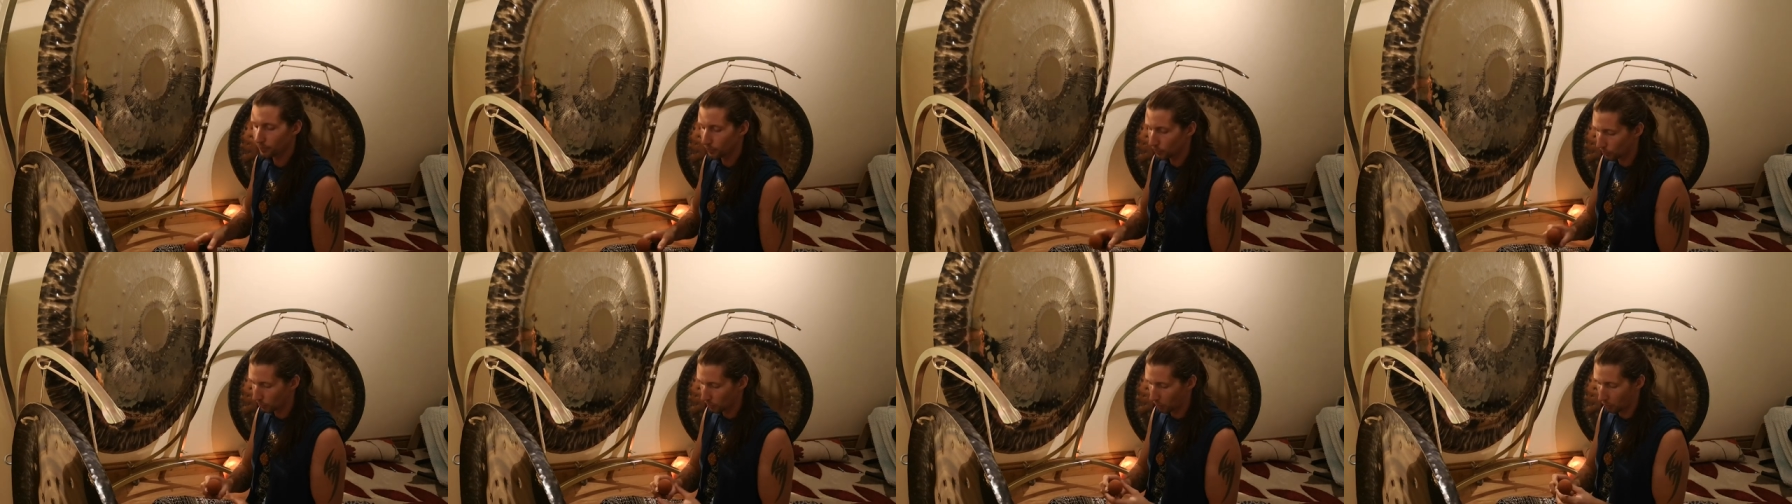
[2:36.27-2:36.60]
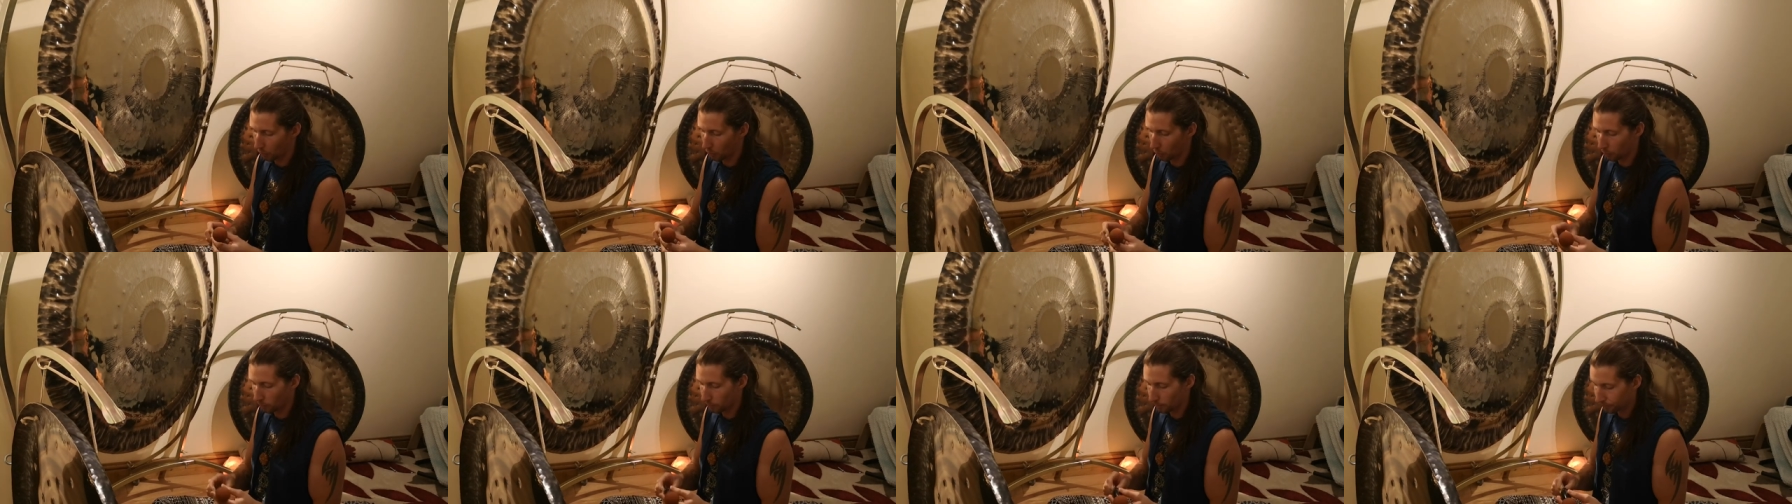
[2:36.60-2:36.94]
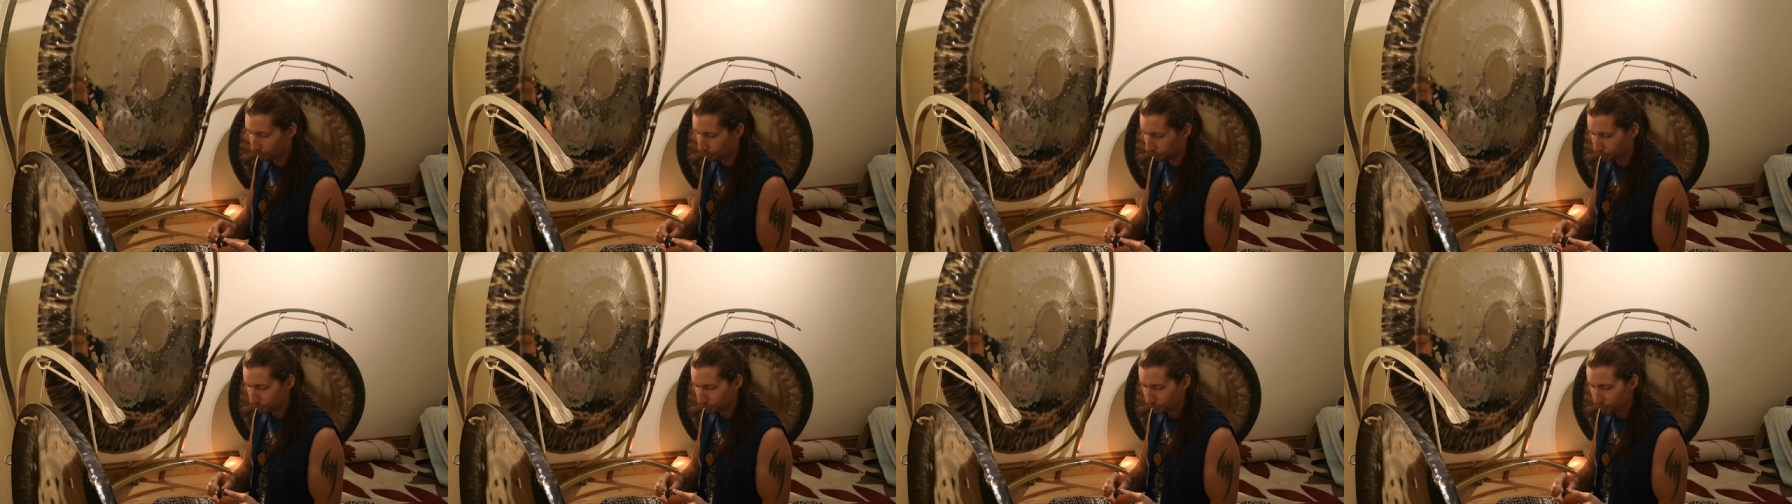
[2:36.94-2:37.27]
So
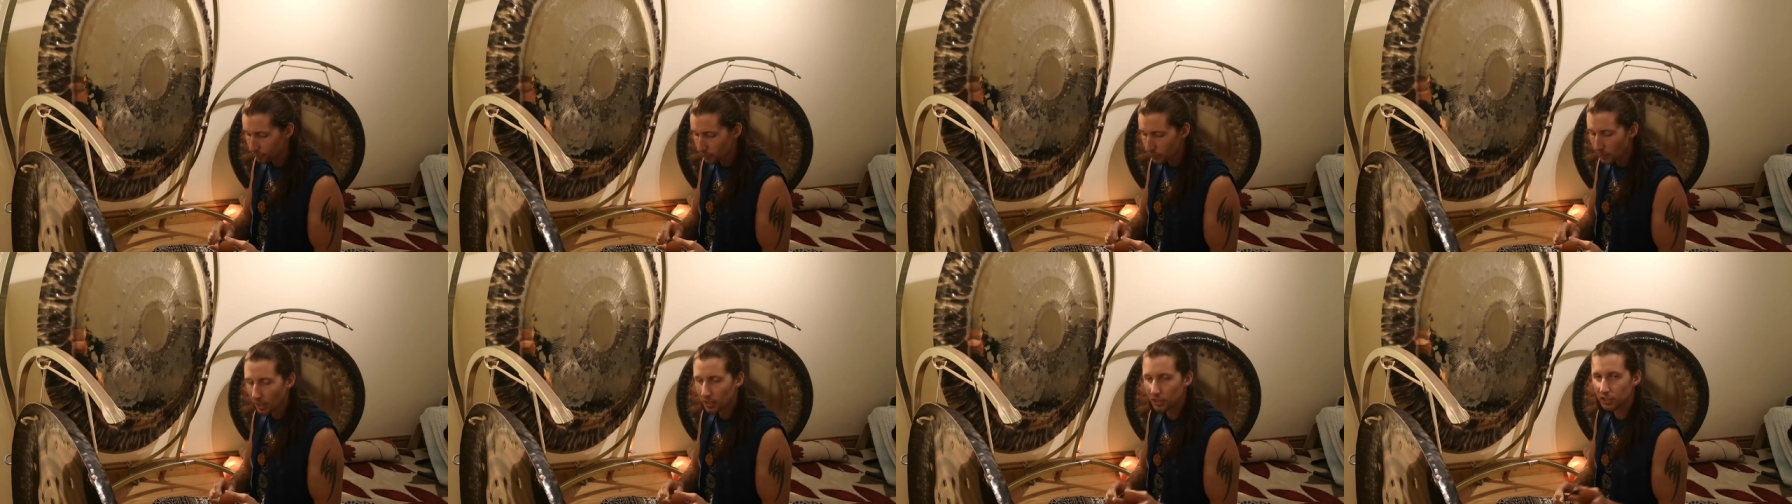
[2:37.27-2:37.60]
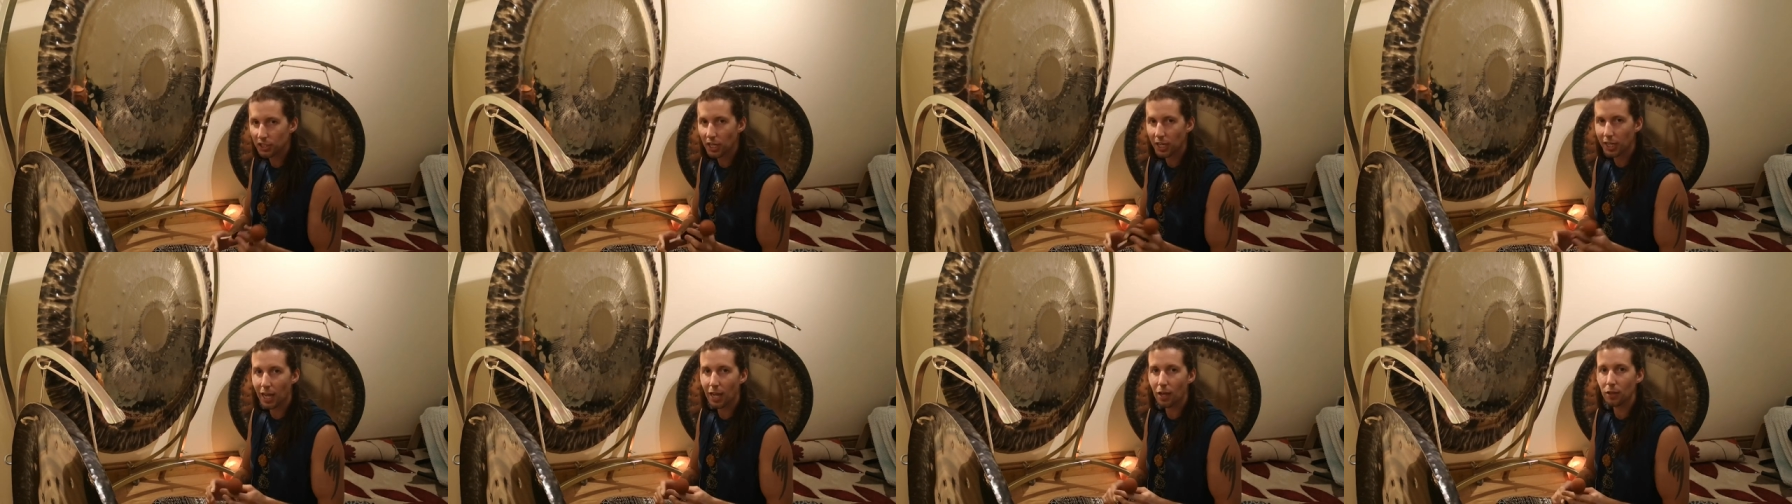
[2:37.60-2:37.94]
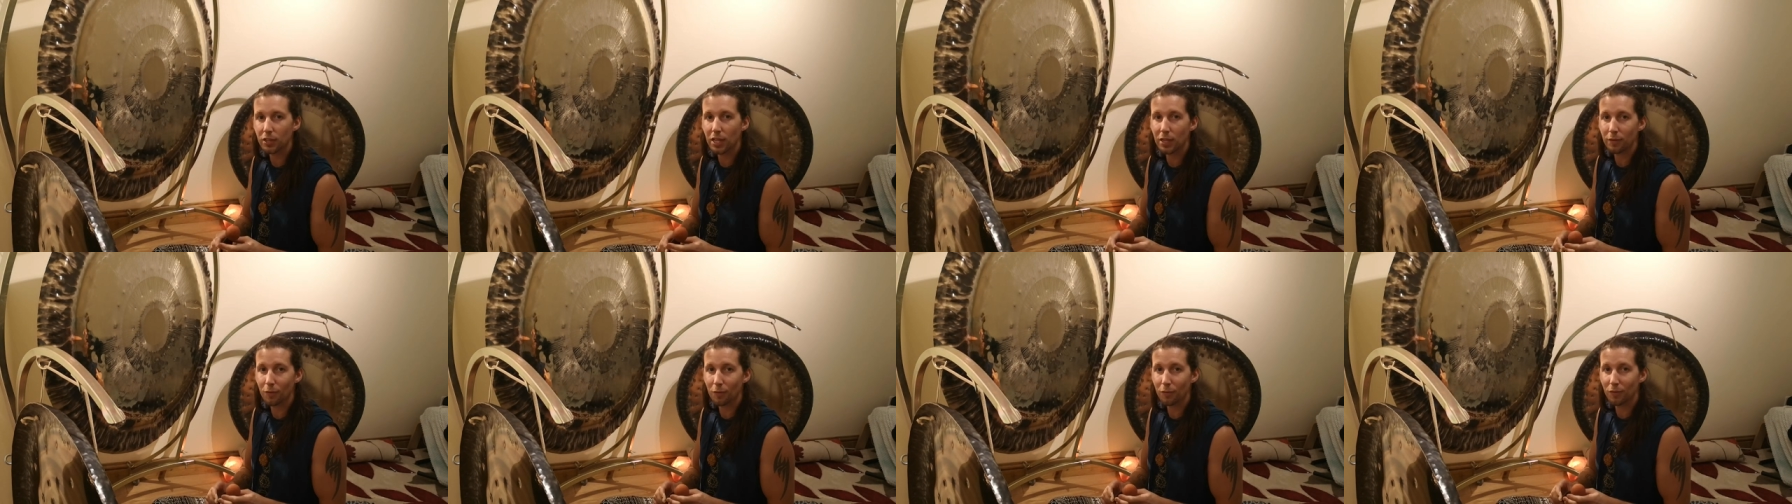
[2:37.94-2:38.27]
check
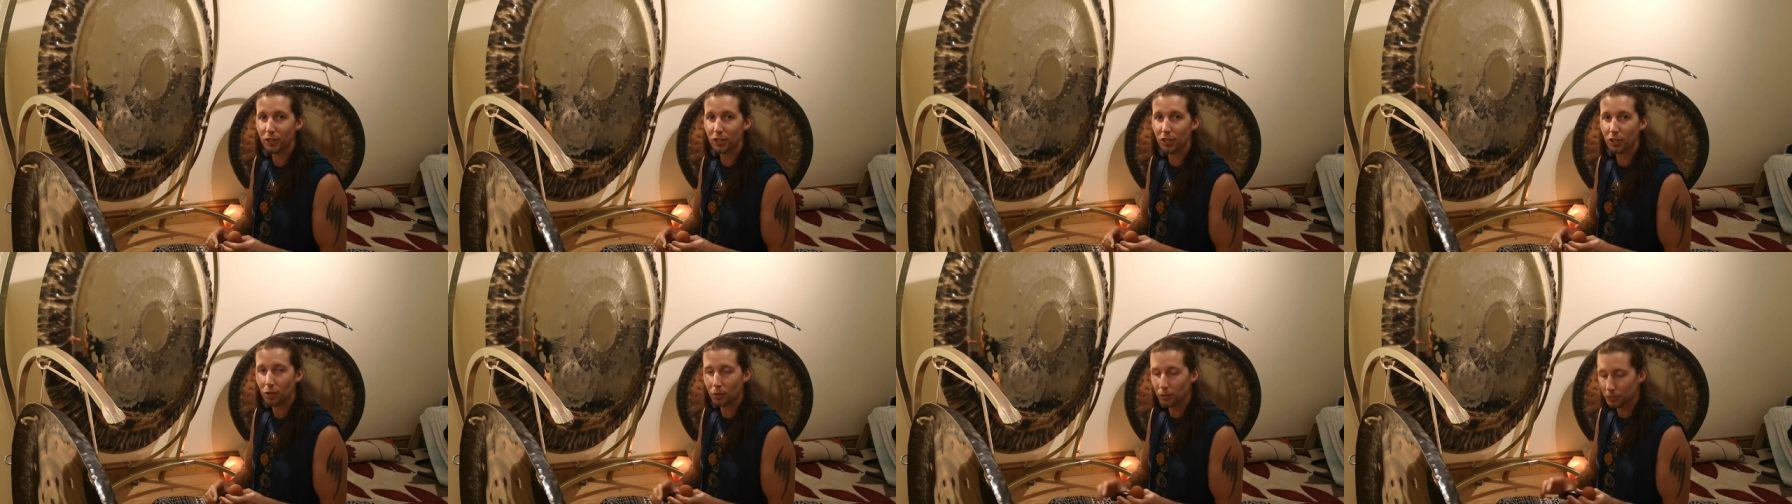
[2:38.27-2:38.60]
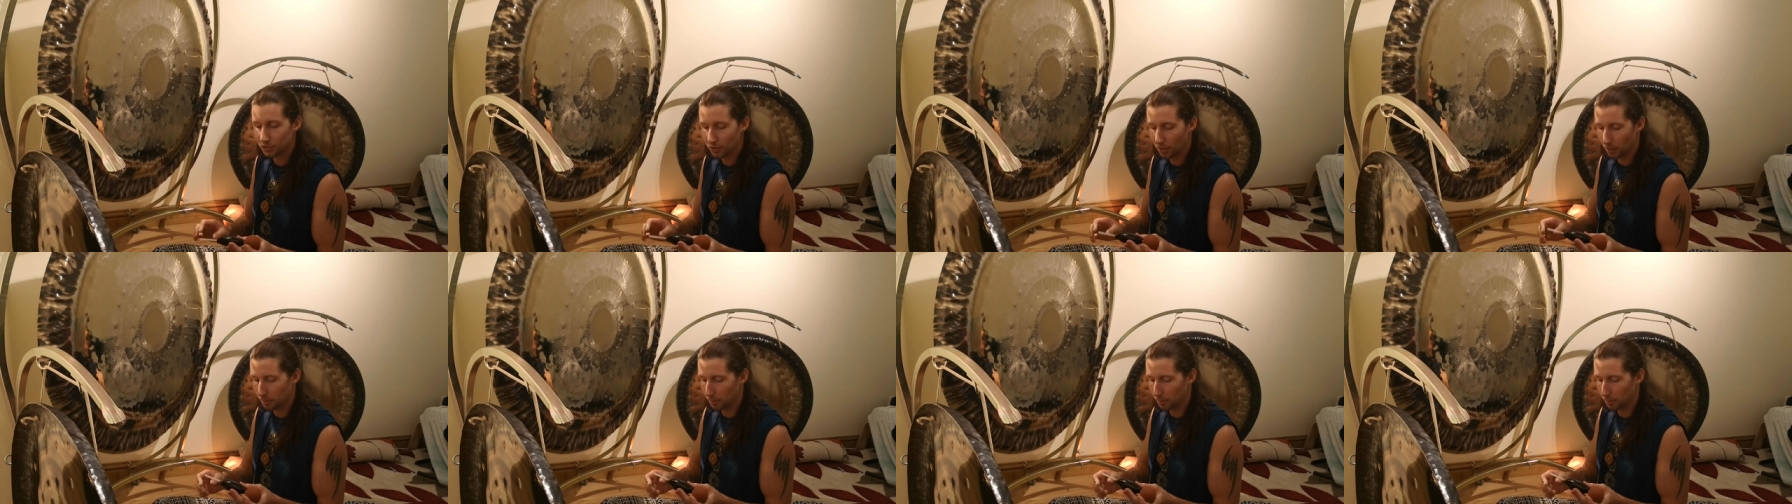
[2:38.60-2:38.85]
out the other videos.